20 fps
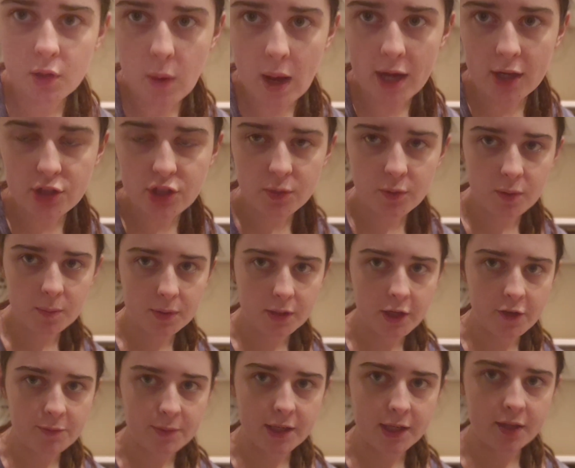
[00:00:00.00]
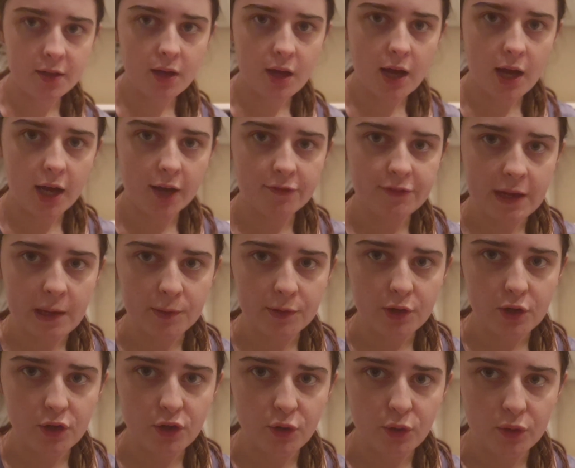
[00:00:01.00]
actually won't believe me. I found
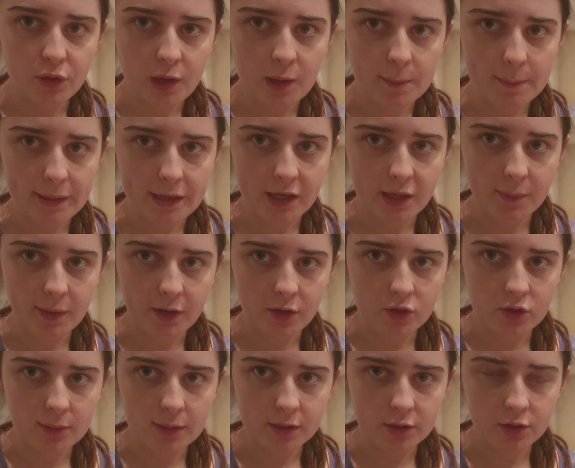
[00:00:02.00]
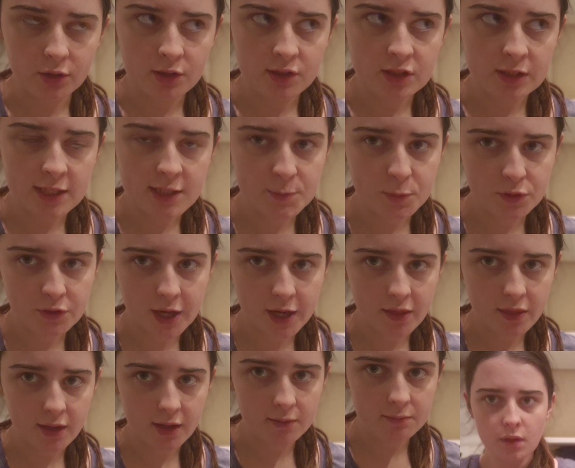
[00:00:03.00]
another Benny Micro Mallow, so let's put that in
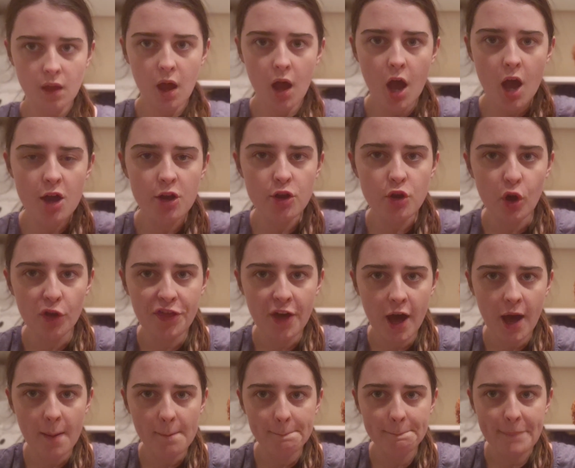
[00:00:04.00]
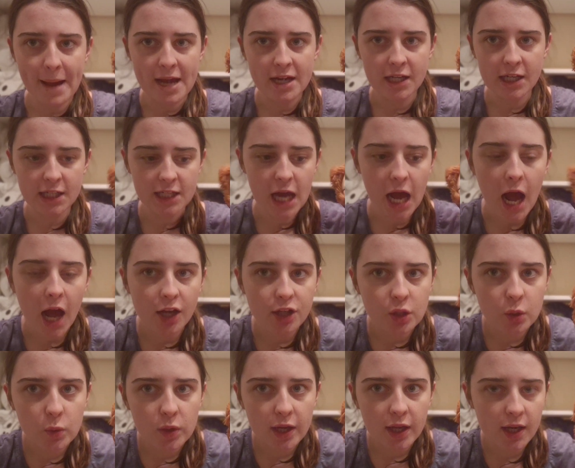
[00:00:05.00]
there. Another Benny, are
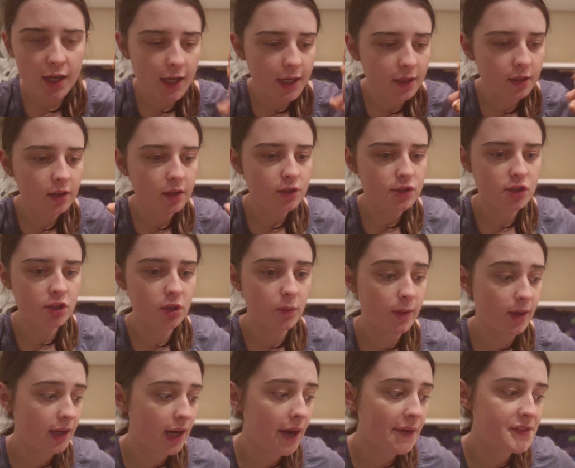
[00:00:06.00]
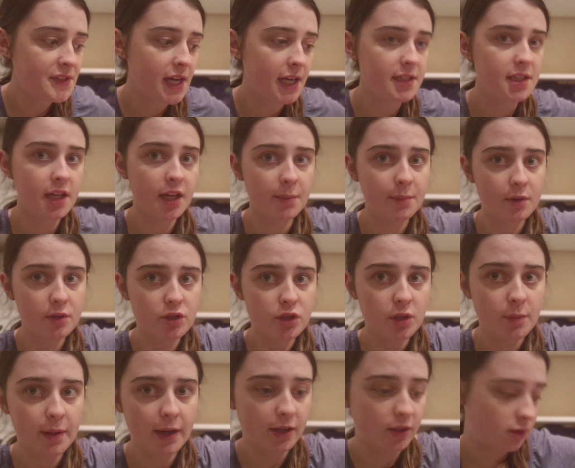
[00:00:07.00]
you kidding? So we're gonna have to add him to the
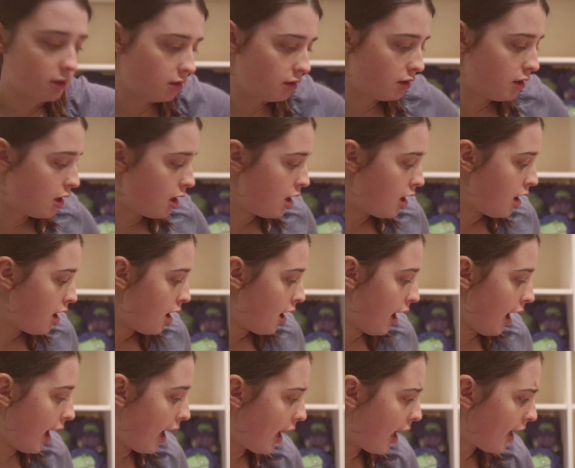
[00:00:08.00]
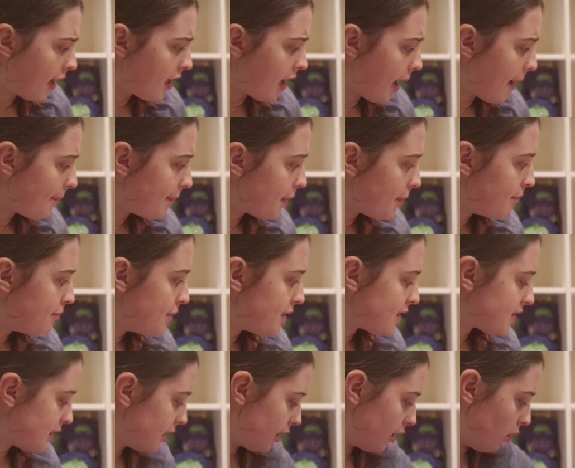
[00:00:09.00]
pile. I am
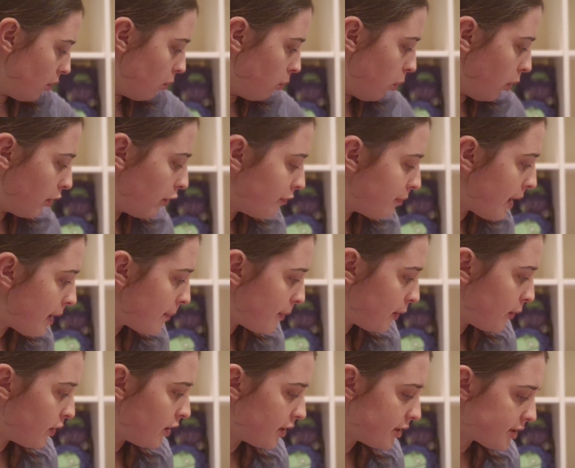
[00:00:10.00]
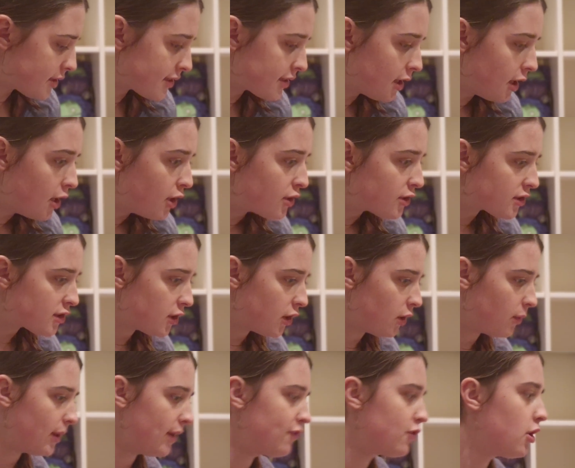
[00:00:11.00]
missing one of my Bunas. So
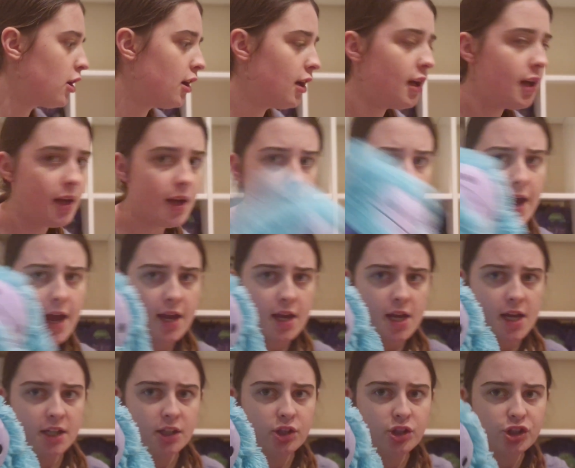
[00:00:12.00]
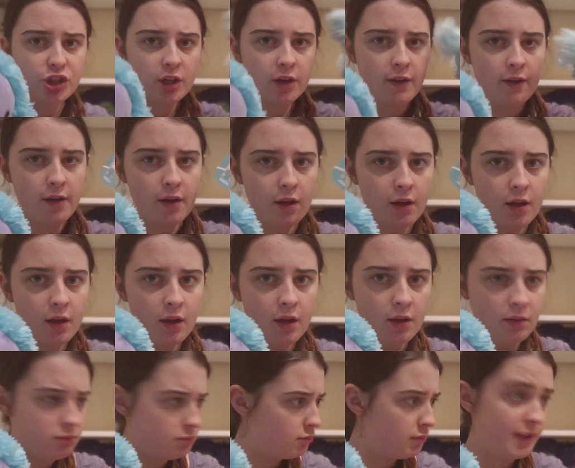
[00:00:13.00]
we've got 8-inch,
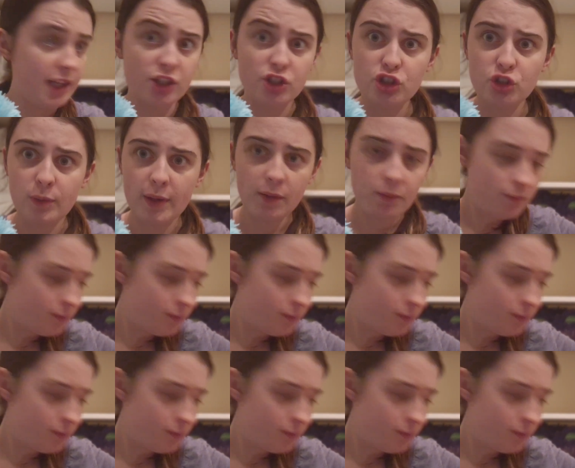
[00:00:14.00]
that's Joelle.